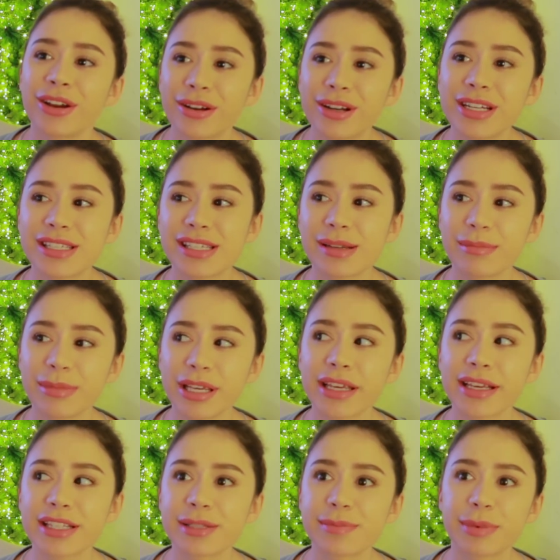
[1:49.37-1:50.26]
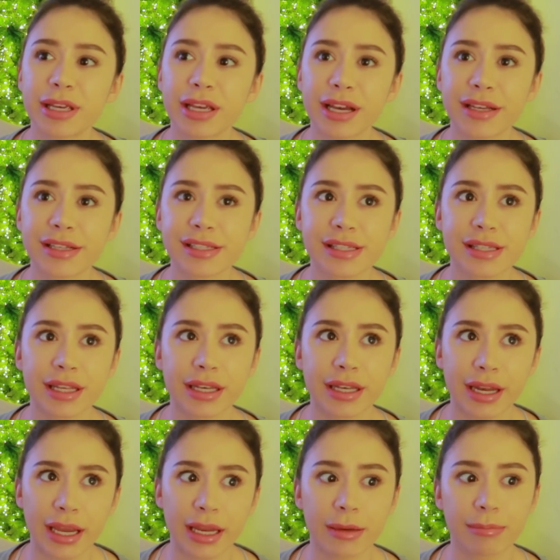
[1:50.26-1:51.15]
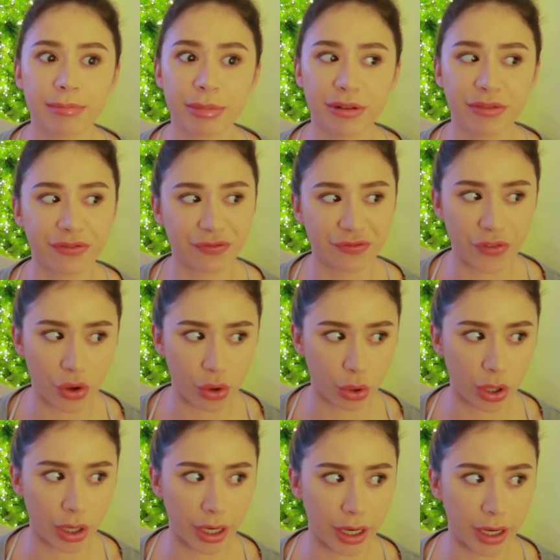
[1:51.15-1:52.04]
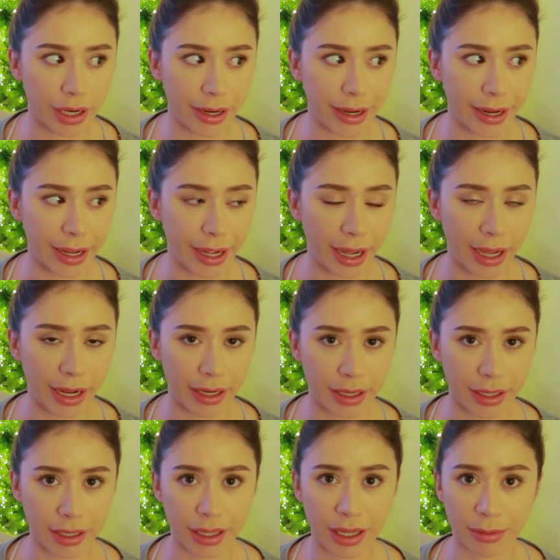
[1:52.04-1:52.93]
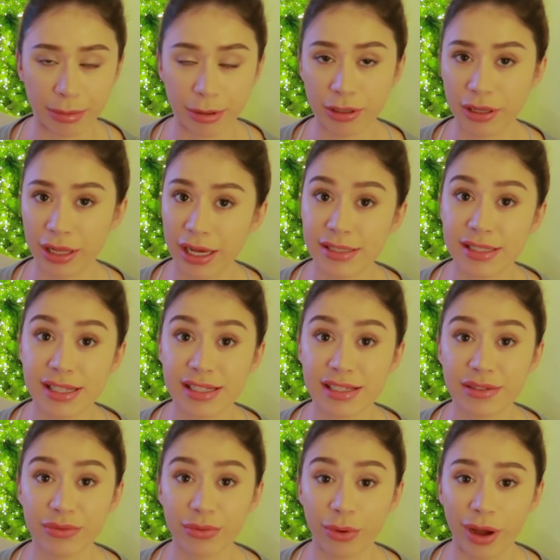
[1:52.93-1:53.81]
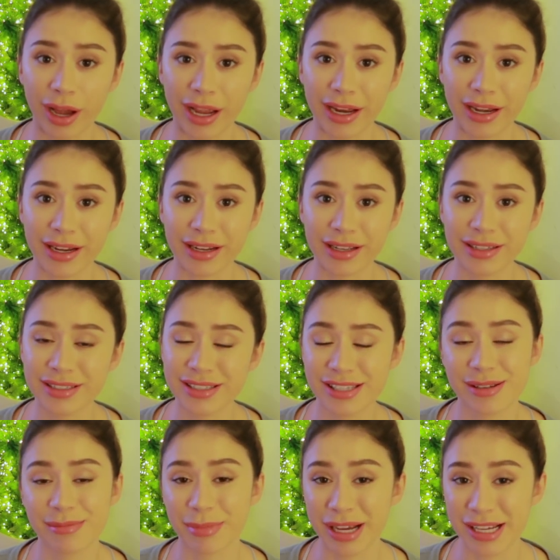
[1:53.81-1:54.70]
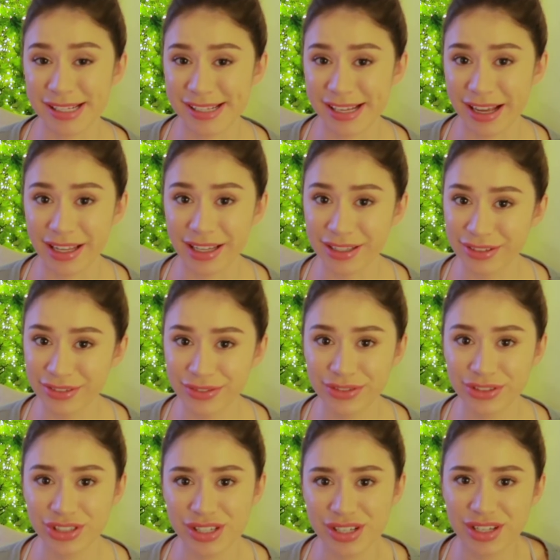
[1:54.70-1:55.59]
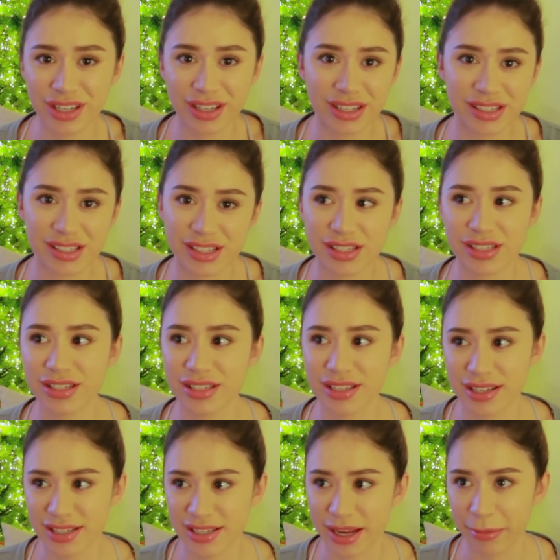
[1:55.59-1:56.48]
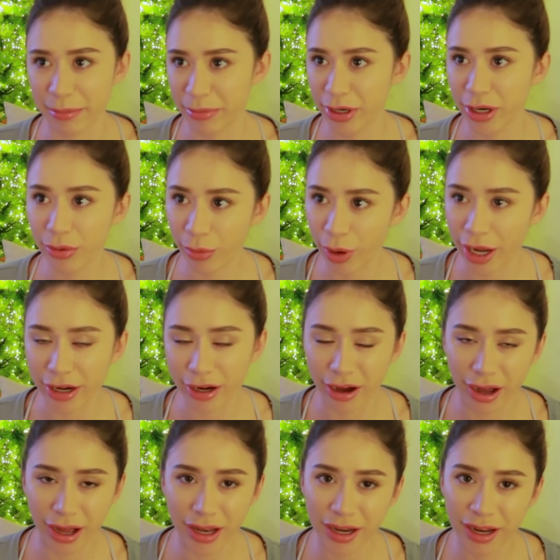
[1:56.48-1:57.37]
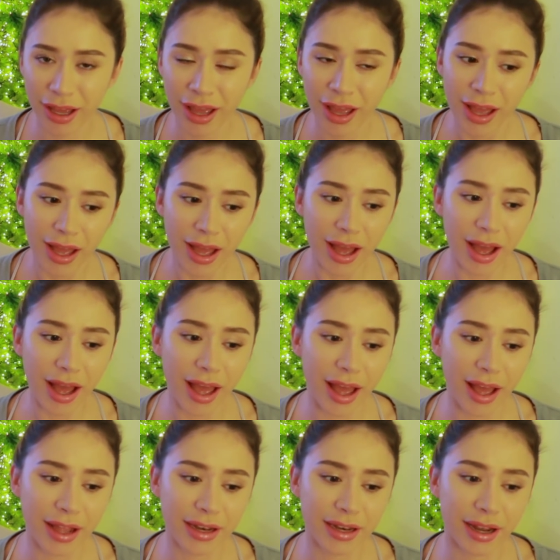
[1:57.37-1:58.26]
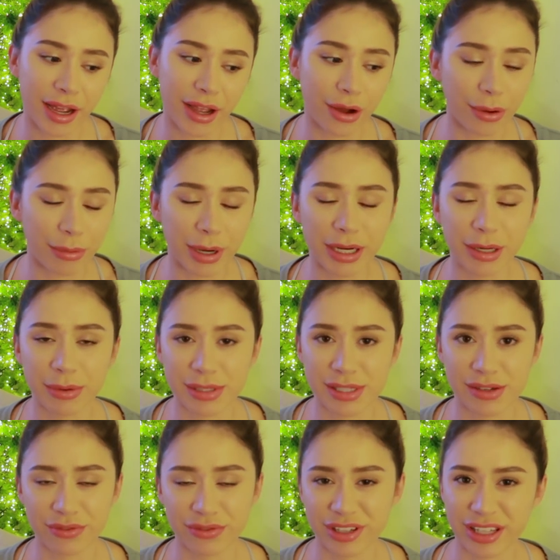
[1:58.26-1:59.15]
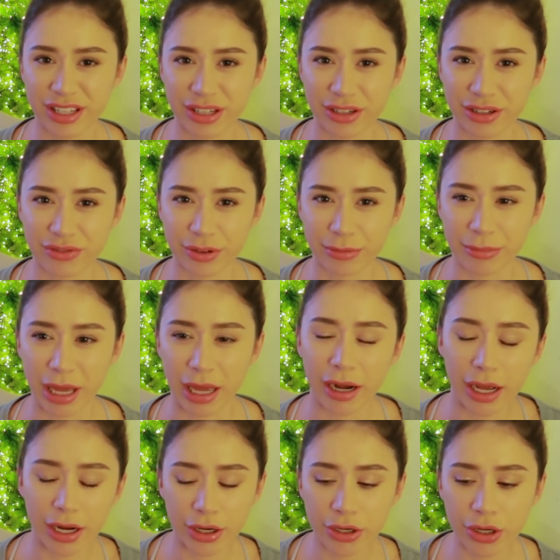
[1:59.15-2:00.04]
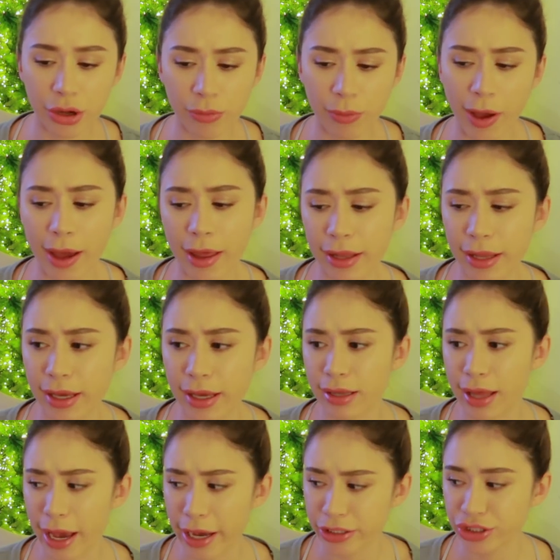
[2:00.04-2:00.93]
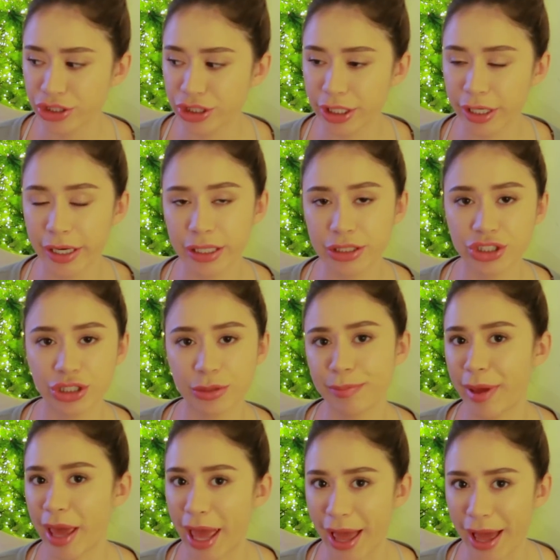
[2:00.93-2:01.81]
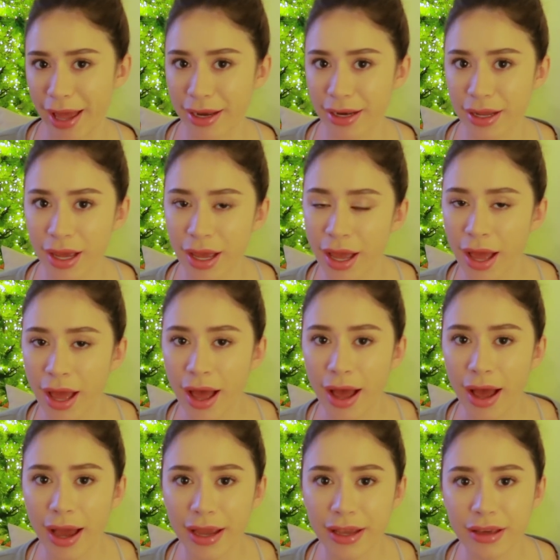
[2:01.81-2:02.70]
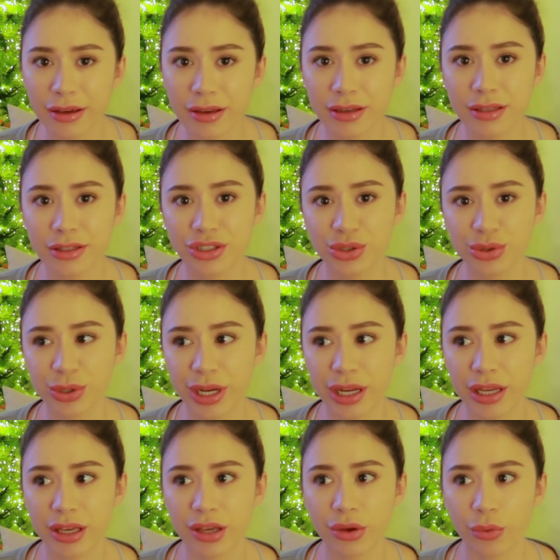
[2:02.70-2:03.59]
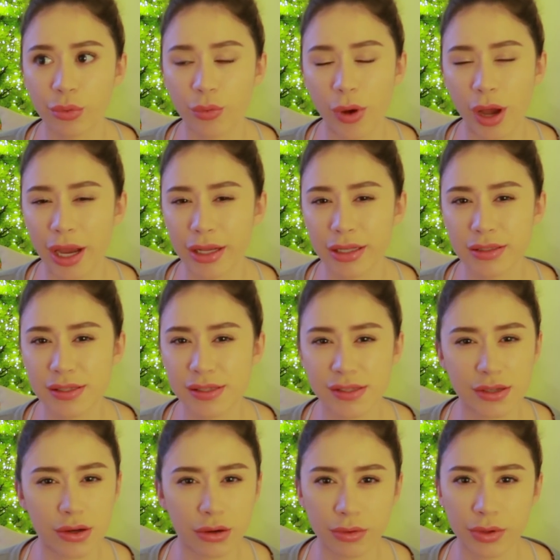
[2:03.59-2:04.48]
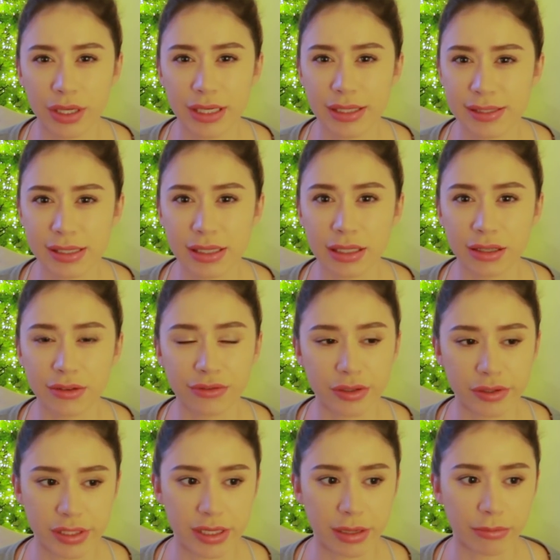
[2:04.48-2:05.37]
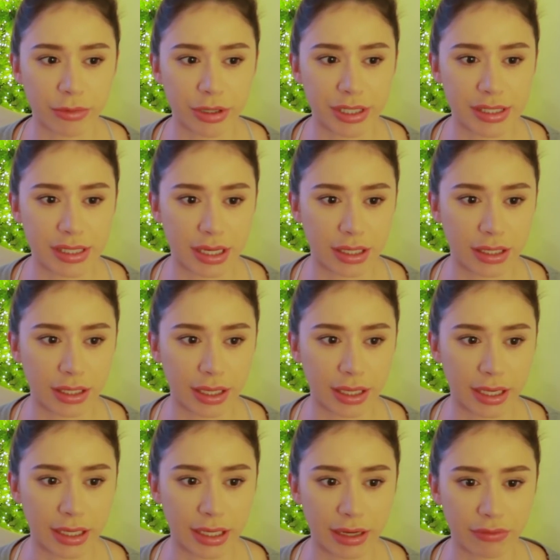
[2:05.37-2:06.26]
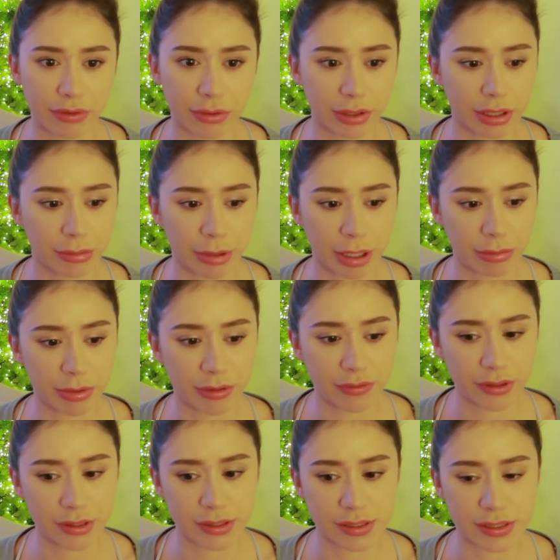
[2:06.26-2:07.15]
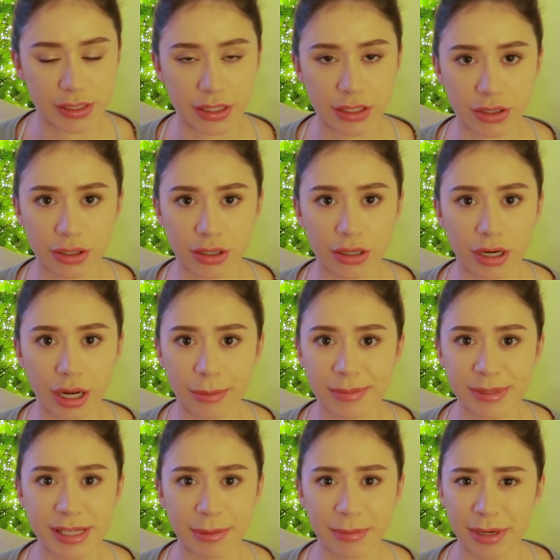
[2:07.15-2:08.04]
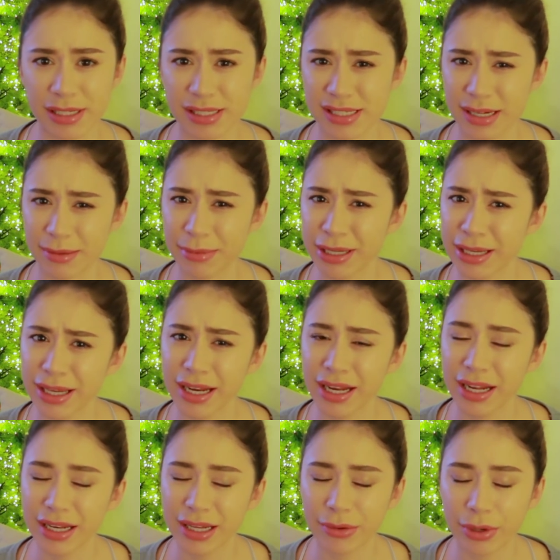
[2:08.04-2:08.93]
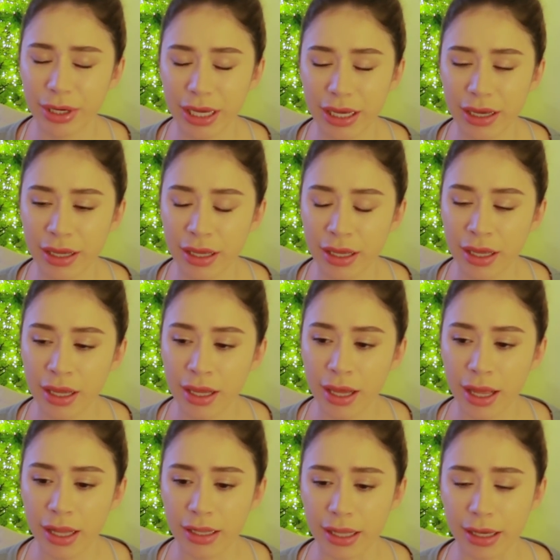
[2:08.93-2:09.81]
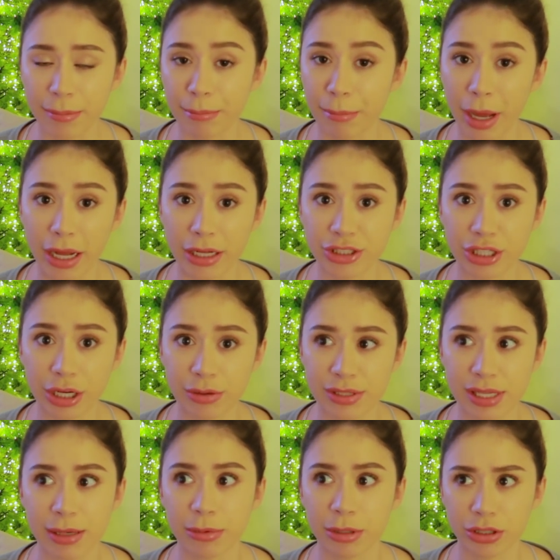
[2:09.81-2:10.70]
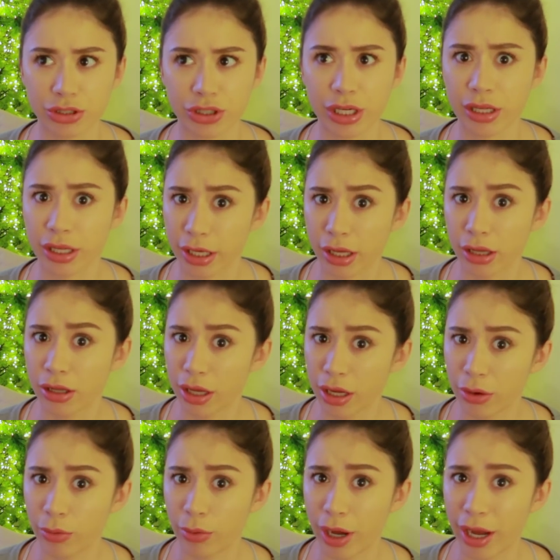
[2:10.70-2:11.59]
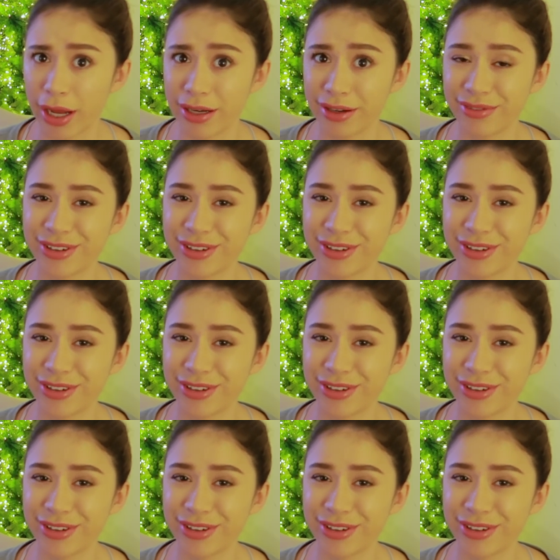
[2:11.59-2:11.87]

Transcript: Reason being is because the night before I had a couple glasses of wine to myself, just because it's December, why not? And I already wasn't feeling good from that. I don't know why, last year in Japan, I could drink wine so easily for some reason. Like it never really made me feel sick or upset my stomach in any way. Like much. I was able to drink like a lot of wine.